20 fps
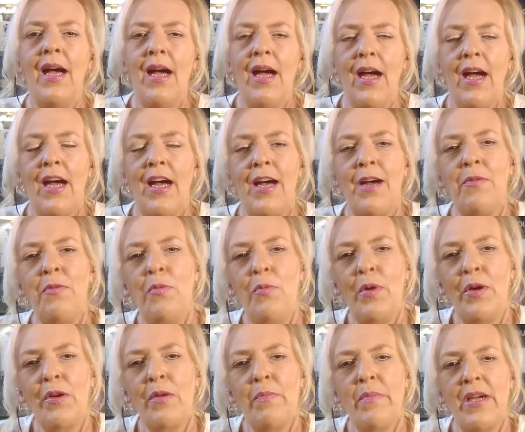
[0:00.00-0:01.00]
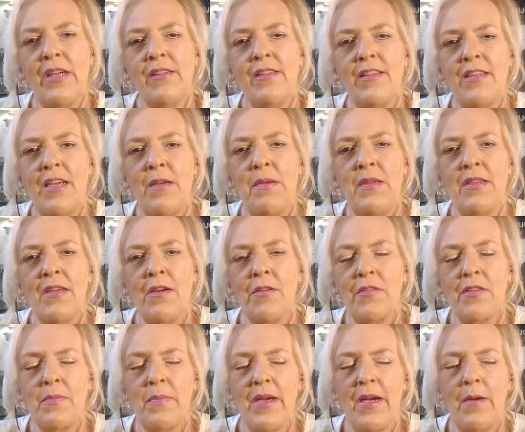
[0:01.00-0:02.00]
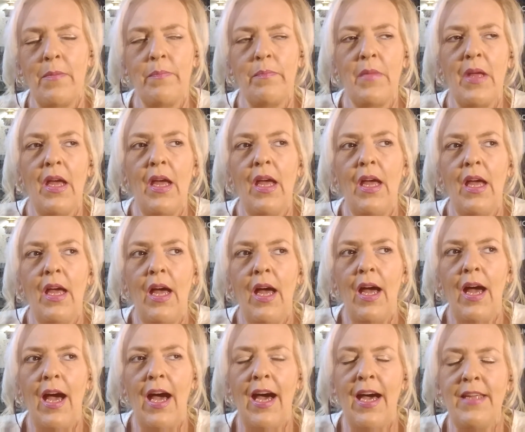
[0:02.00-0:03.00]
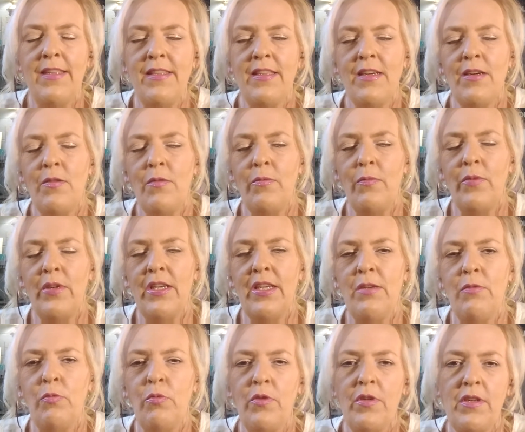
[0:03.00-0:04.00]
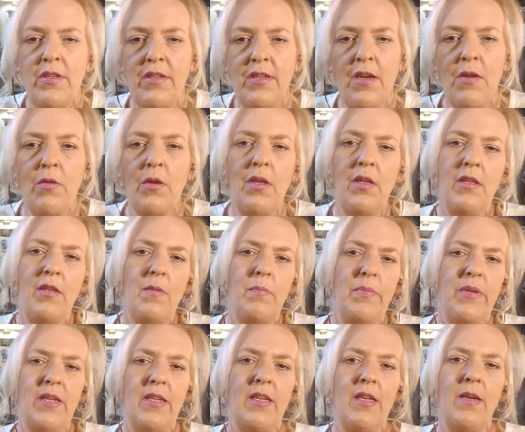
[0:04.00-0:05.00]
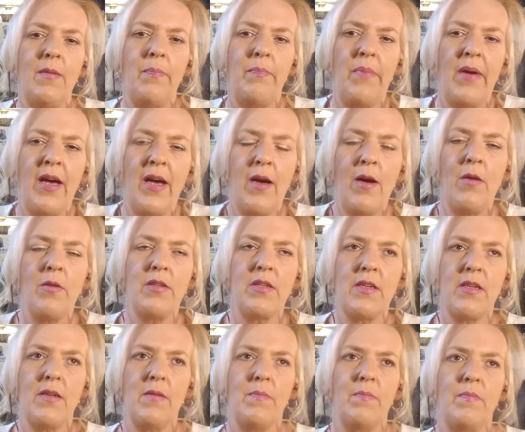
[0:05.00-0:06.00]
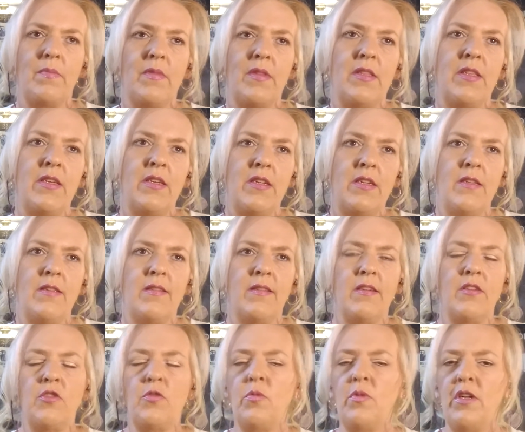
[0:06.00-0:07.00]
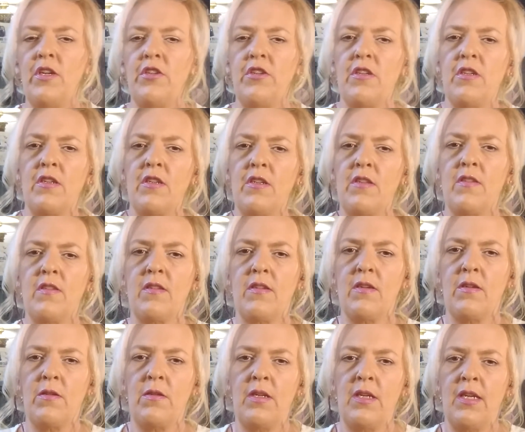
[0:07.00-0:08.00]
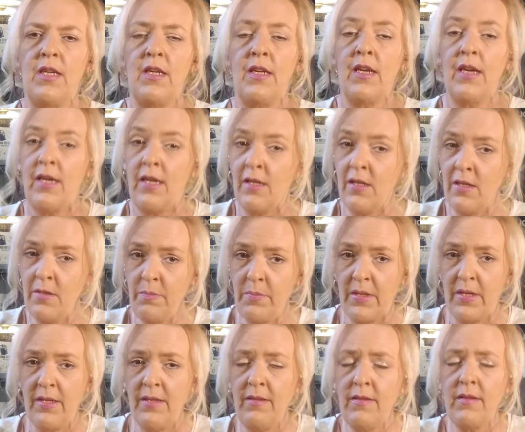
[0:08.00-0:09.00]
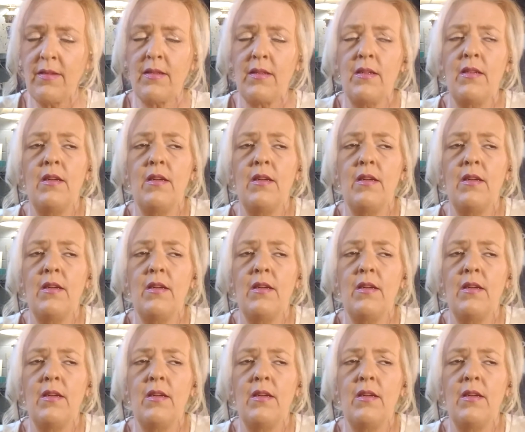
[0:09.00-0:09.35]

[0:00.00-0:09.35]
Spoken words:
Hi, welcome back to Tammy Talks About. I thought we would talk a little bit about the situation concerning Elon Musk,